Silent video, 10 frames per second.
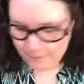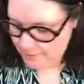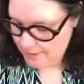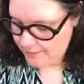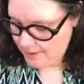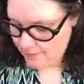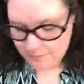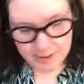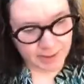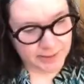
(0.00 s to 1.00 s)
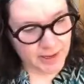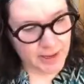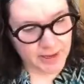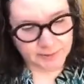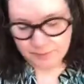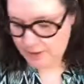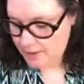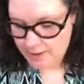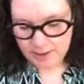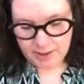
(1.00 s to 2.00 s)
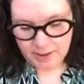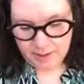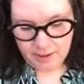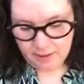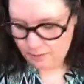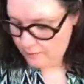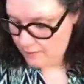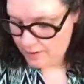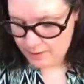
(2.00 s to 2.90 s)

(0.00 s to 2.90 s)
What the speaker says: Need that, we need that, we need a yellow,